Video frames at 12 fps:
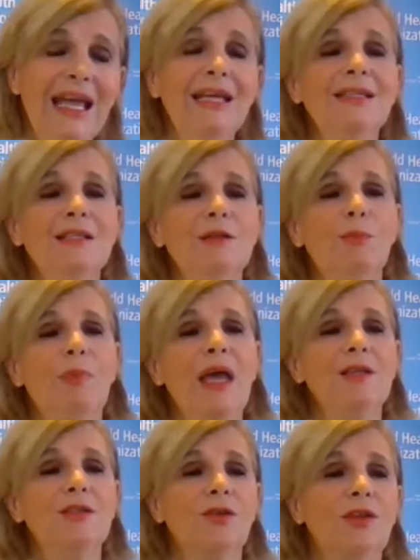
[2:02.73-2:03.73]
take the
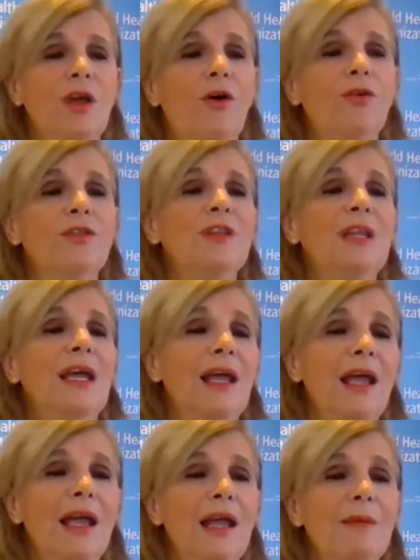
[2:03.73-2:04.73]
space on
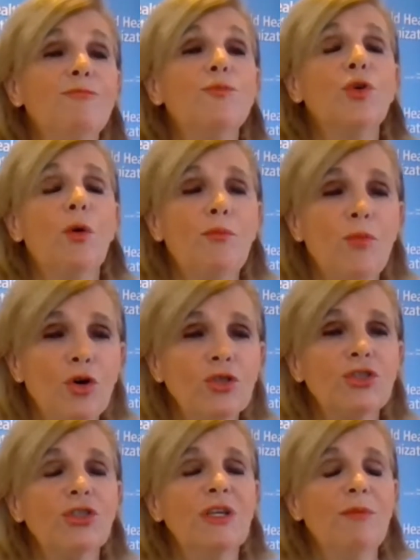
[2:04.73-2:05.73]
the
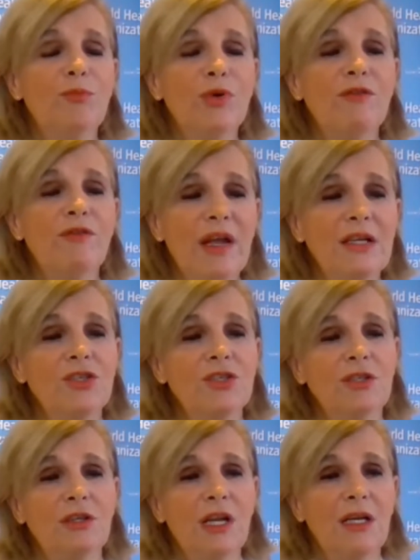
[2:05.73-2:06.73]
promotion and
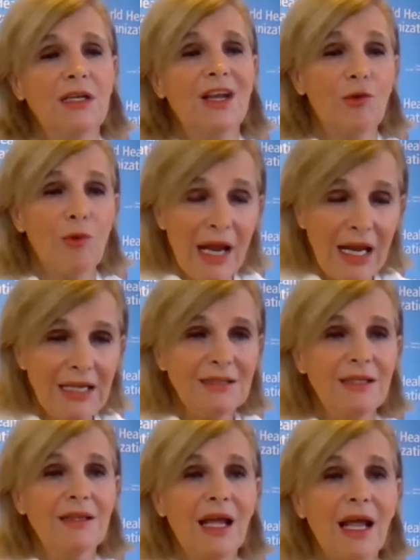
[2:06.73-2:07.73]
prevention and
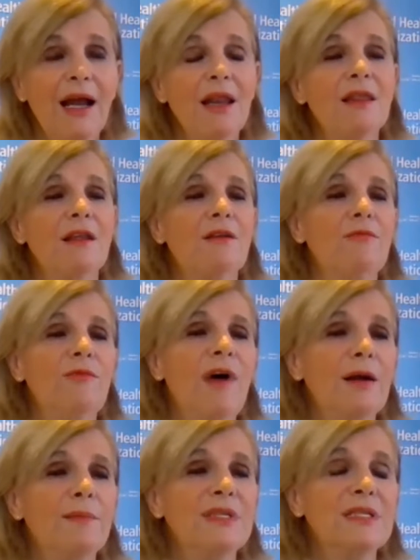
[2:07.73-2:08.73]
creating the healthier
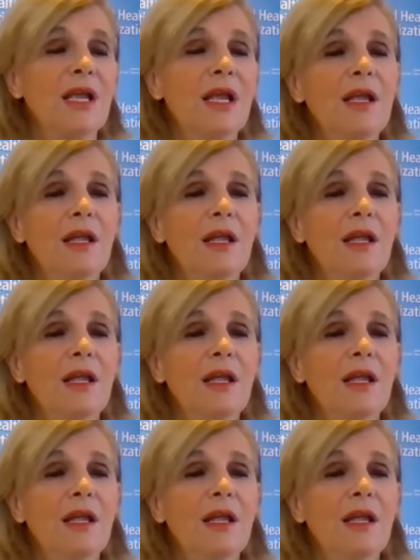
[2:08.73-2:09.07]
environments